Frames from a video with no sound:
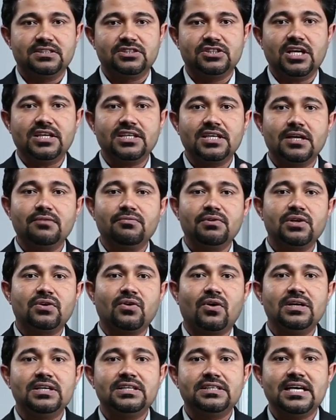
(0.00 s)
Generally we
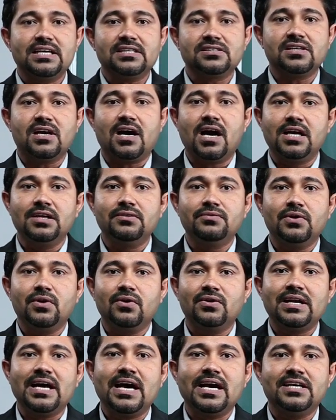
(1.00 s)
call it as the
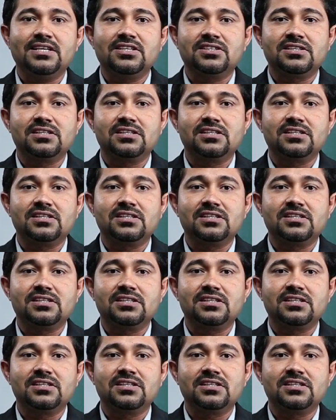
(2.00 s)
alveoli.